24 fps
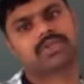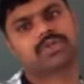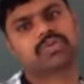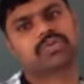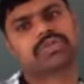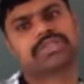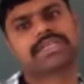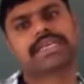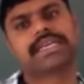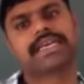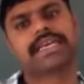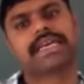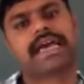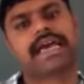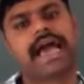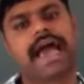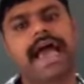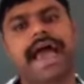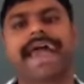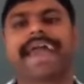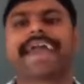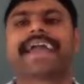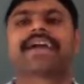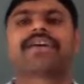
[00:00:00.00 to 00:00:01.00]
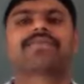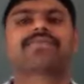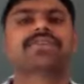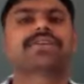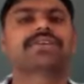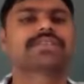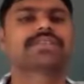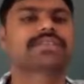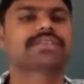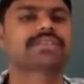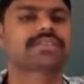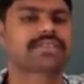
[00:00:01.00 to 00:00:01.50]
through the
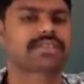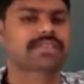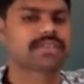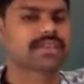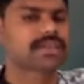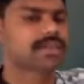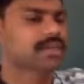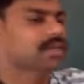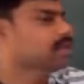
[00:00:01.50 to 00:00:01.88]
aqueous